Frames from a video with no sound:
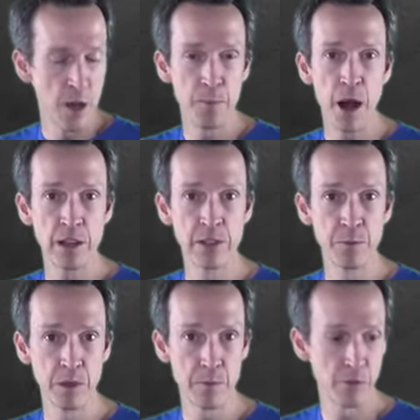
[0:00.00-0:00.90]
by
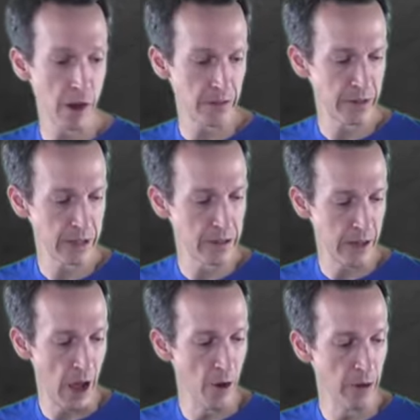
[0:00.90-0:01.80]
simply pressing it
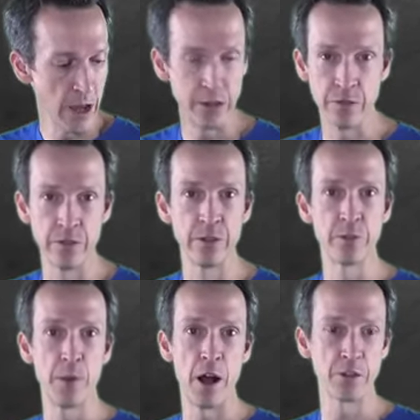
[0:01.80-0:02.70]
down at different
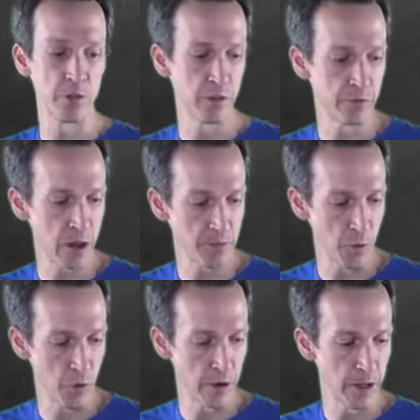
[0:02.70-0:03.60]
spots on the
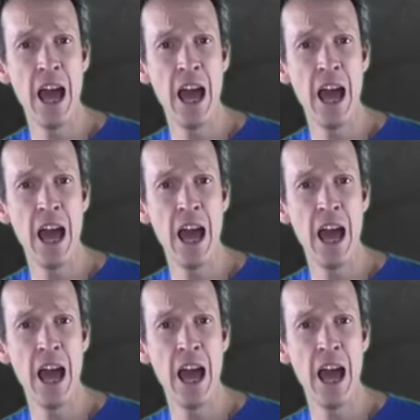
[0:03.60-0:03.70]
fretboard.